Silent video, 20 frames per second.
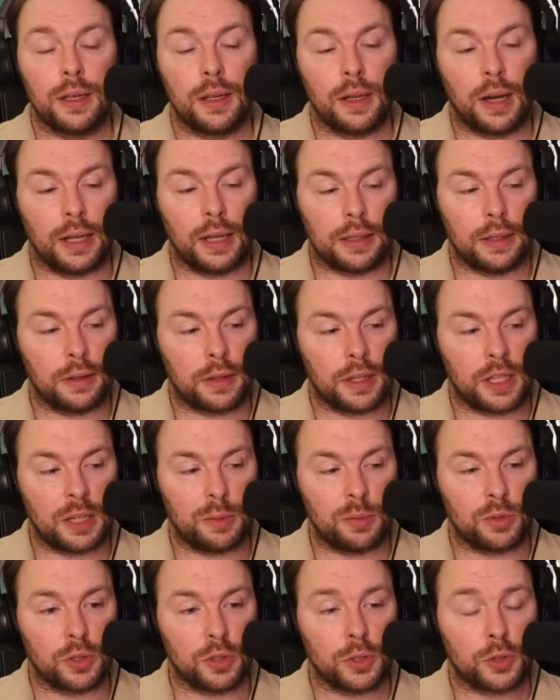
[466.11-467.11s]
I didn't think he
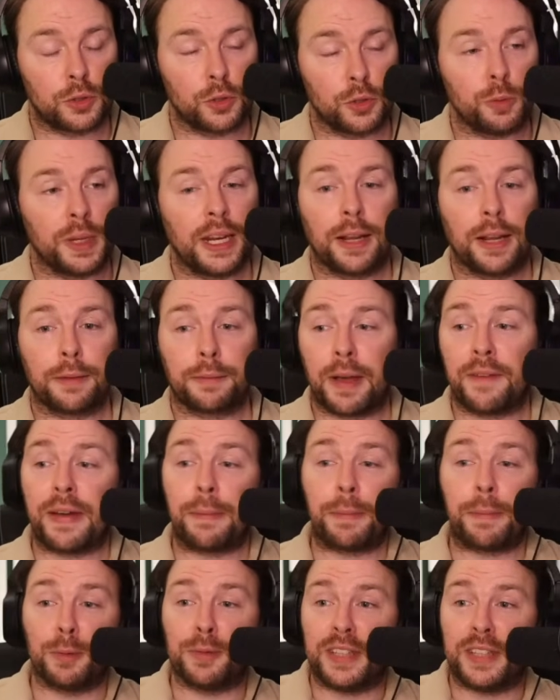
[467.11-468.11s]
was good at all. But then I've, I've had
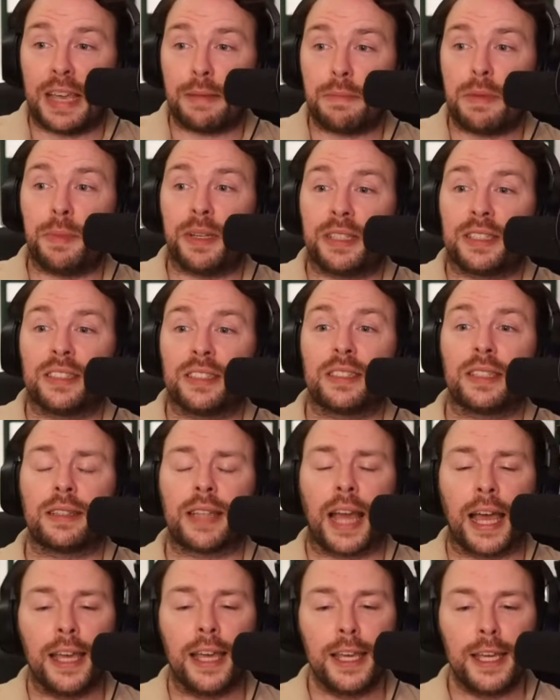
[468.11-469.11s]
people DMing me since I said
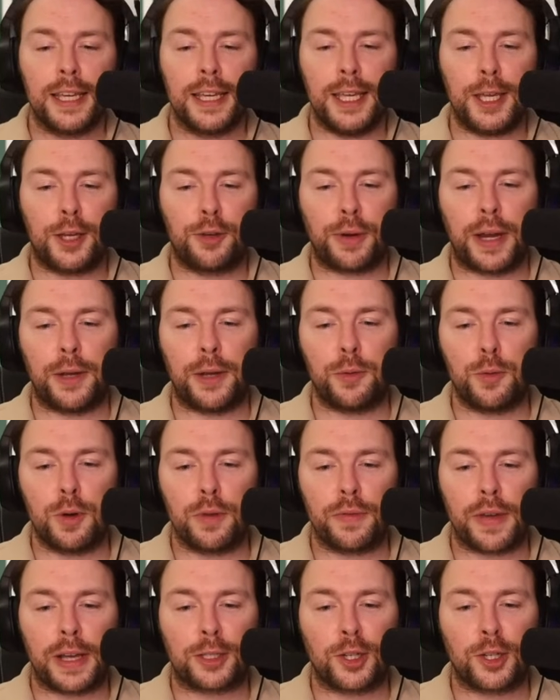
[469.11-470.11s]
that. He created all of
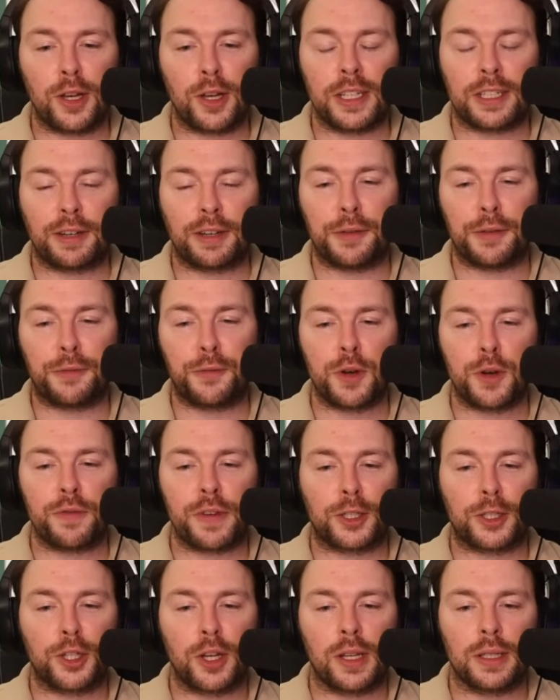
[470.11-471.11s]
our chance. He created four of our
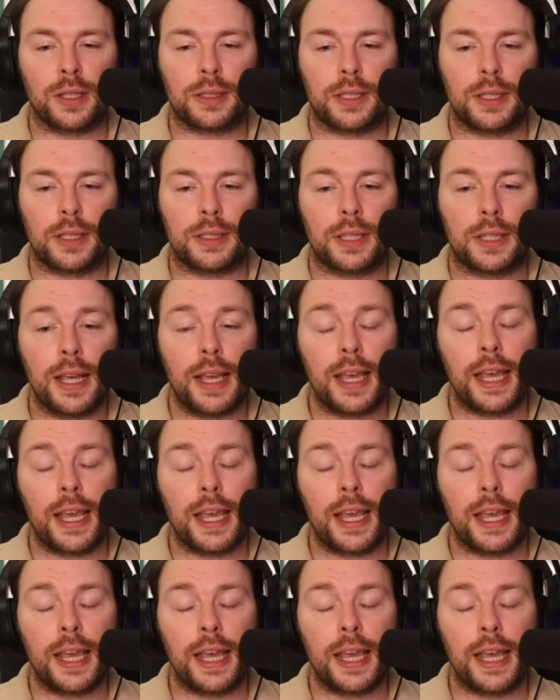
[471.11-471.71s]
chances.